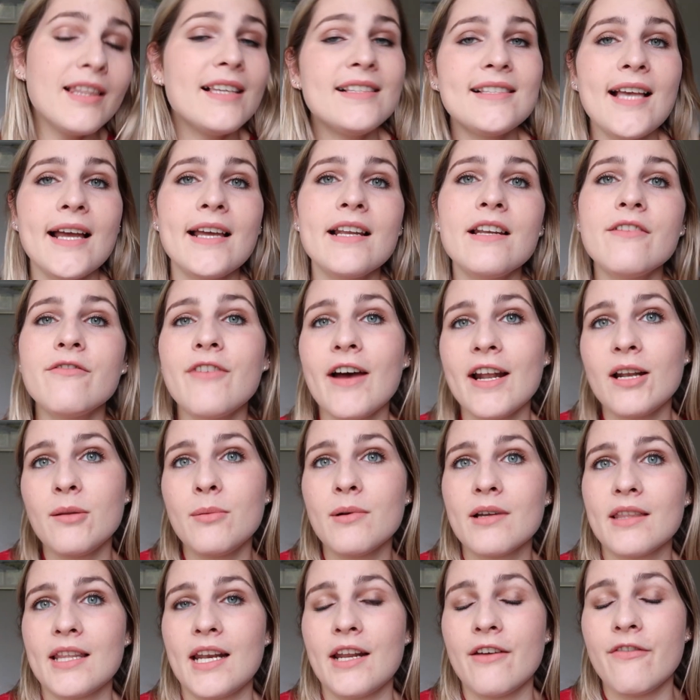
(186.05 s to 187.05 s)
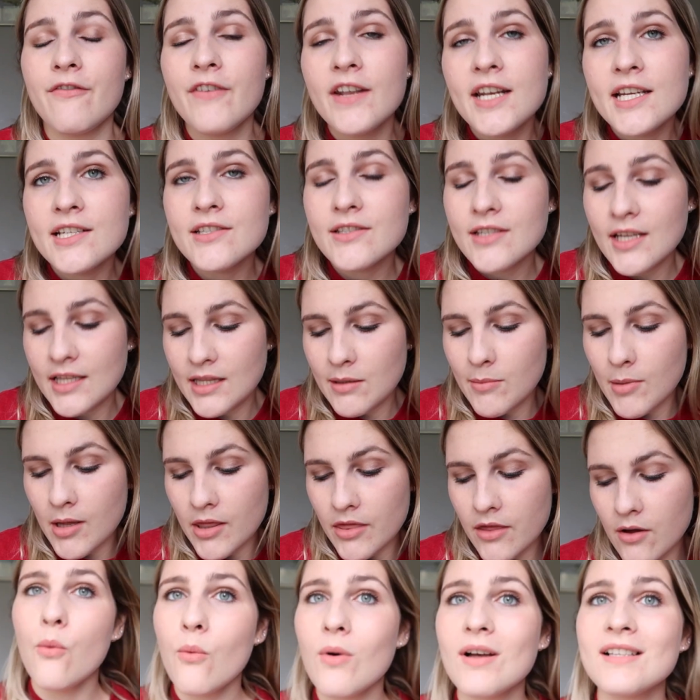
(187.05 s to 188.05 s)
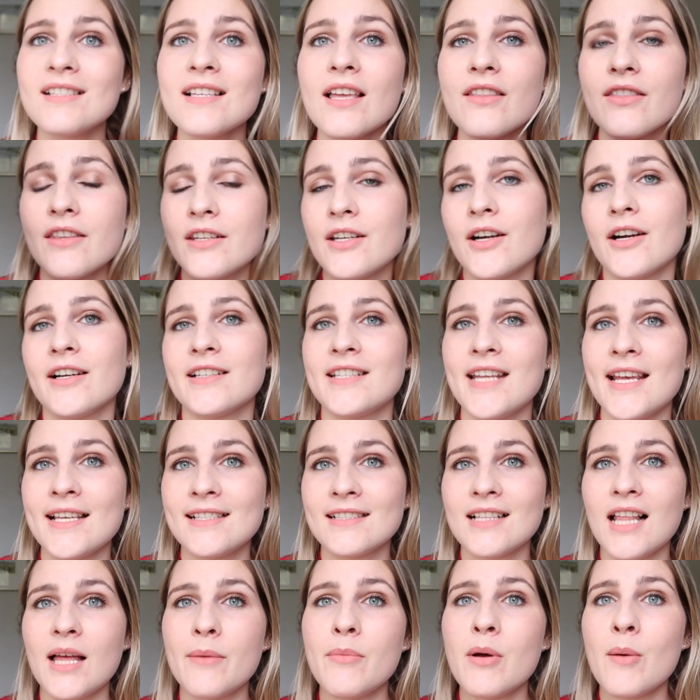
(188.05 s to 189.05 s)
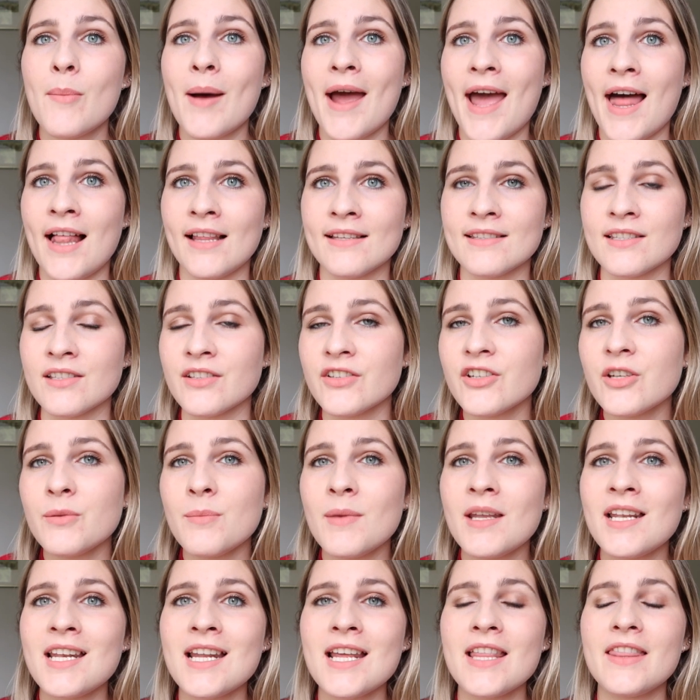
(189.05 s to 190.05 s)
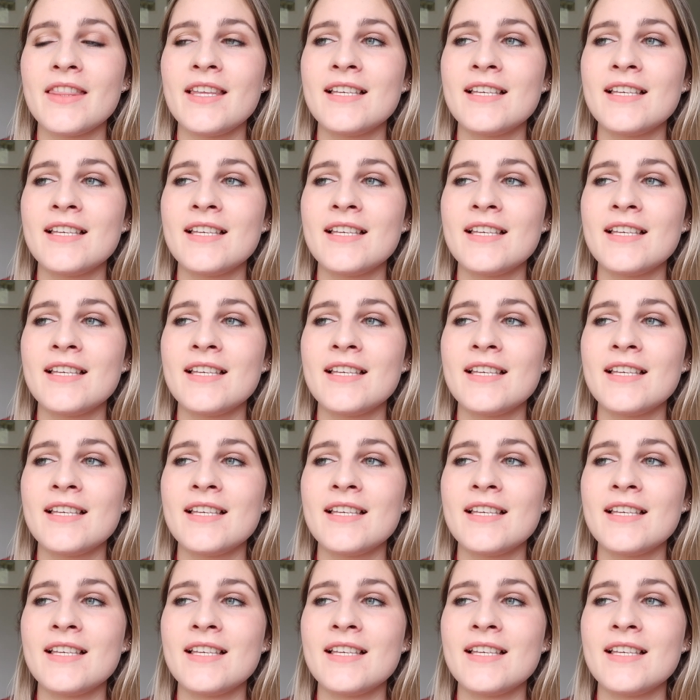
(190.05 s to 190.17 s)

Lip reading: The second and final book that I finished in the month was The Dark Days Club by Alison Goodman.